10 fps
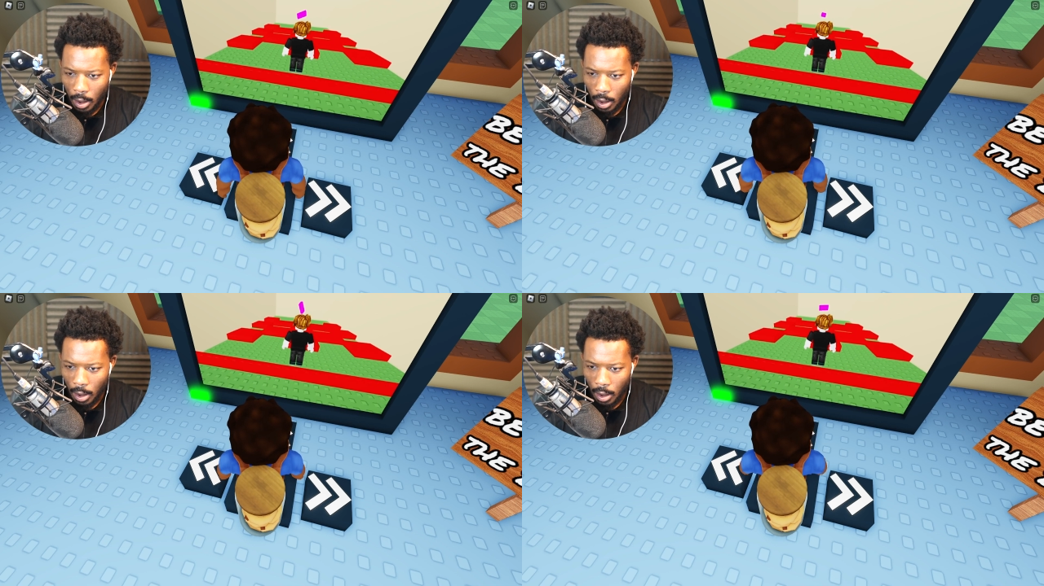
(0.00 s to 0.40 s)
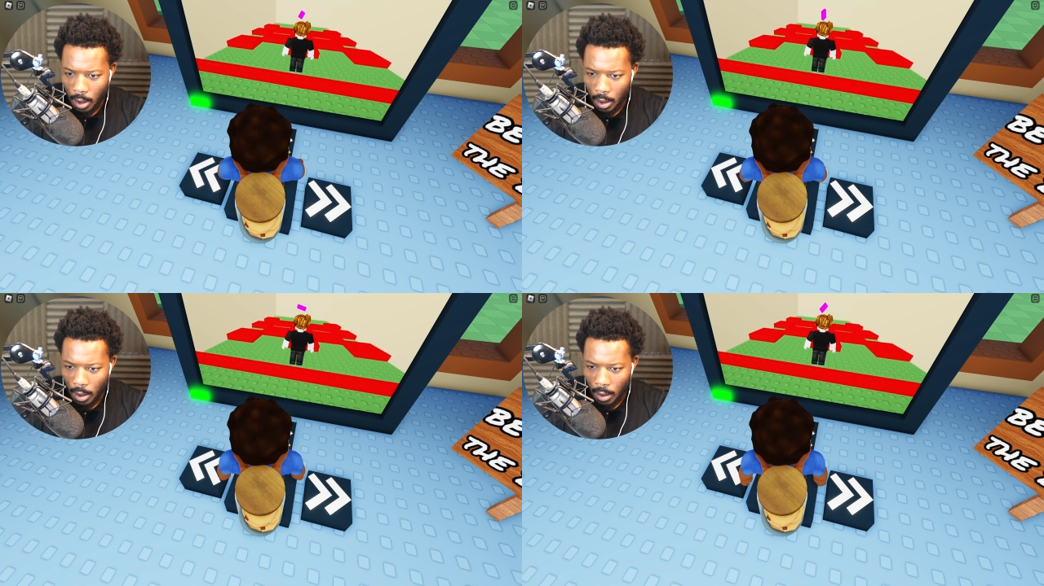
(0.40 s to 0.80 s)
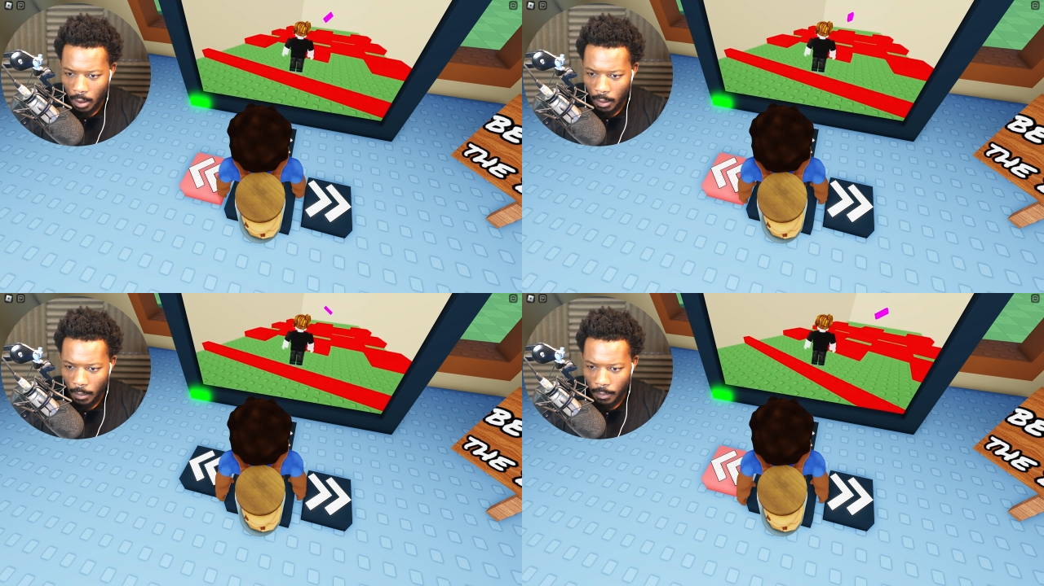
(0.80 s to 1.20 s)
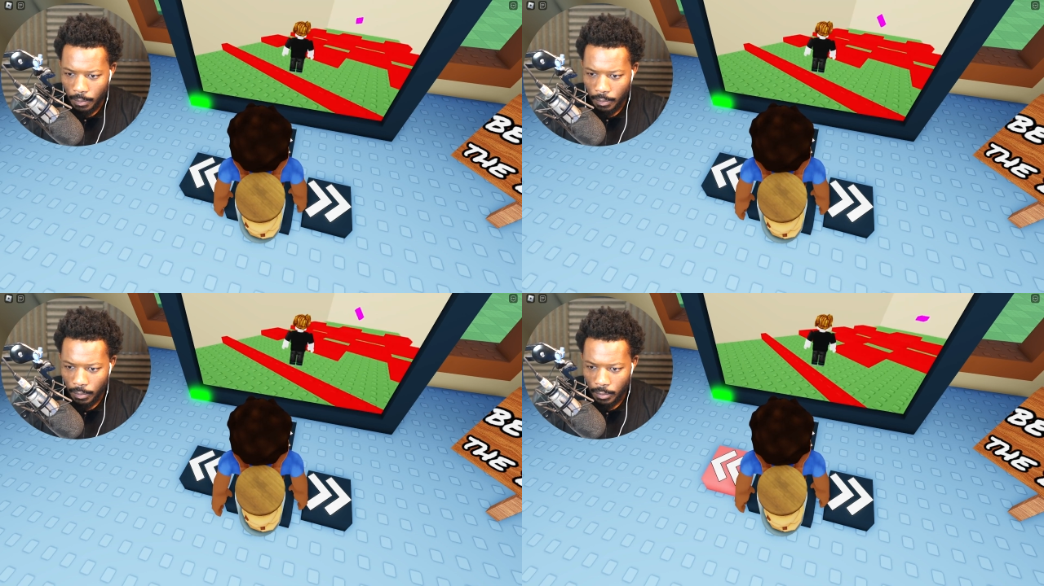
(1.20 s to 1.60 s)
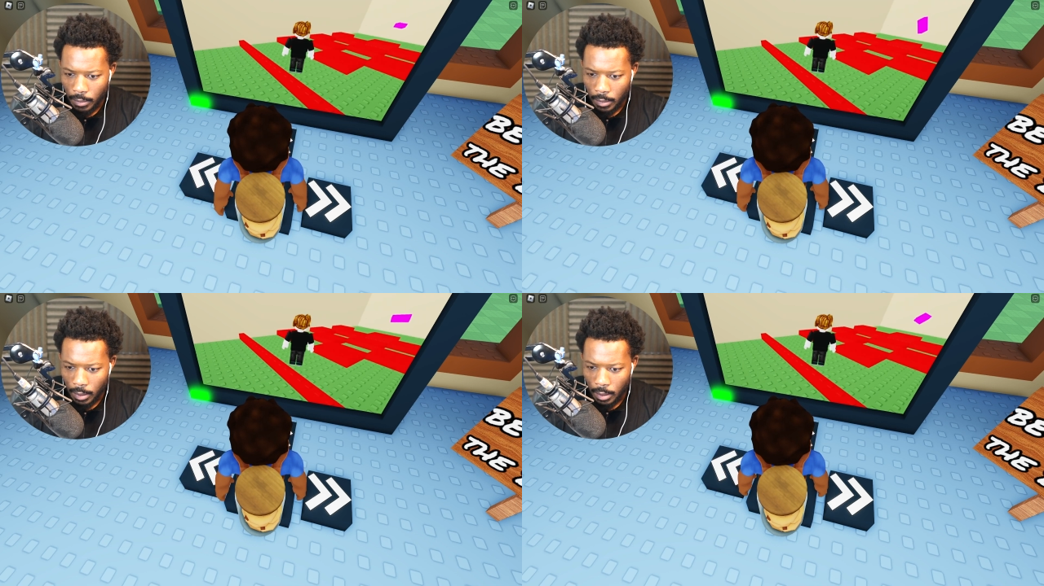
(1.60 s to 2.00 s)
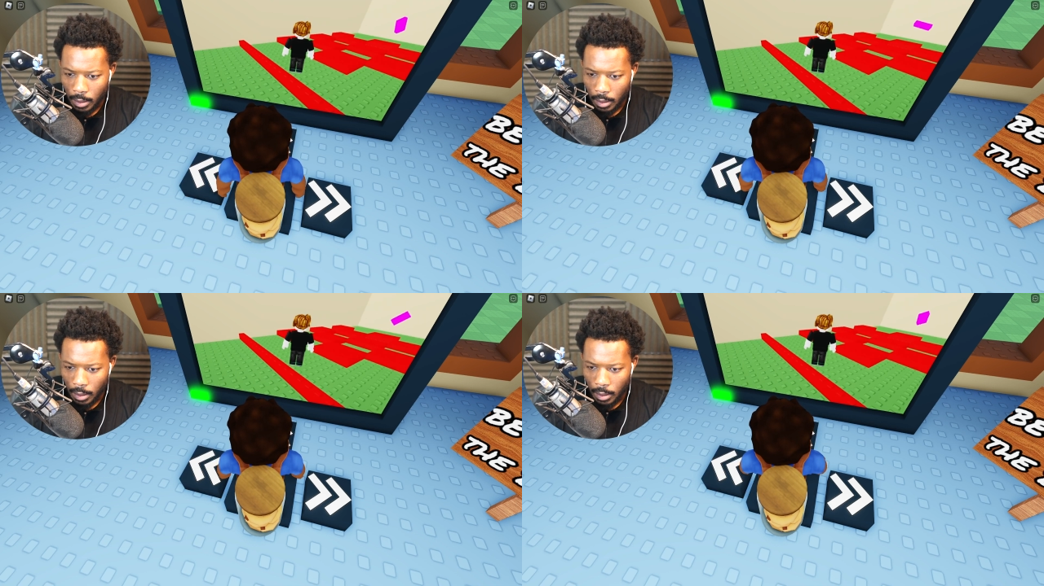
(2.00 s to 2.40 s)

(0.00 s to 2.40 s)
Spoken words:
No one is speaking in this clip.